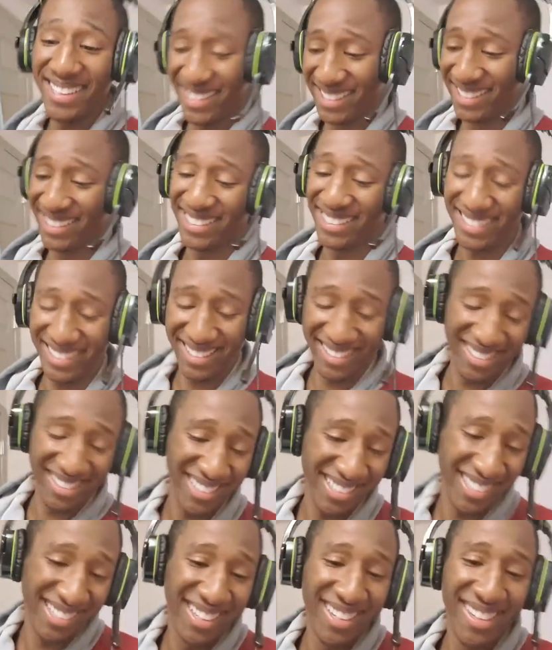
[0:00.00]
he's doing.
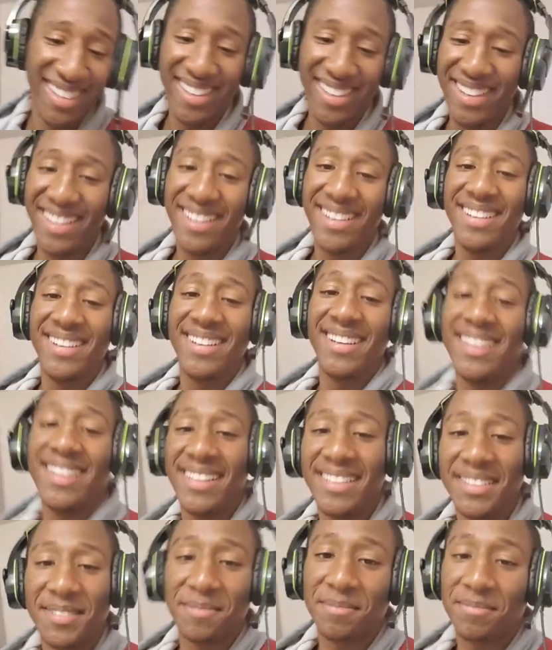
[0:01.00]
Look, he
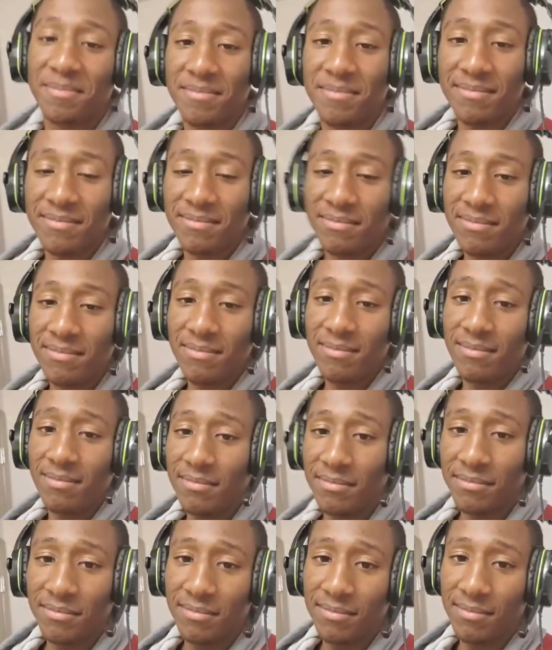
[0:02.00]
almost number 1. I think he like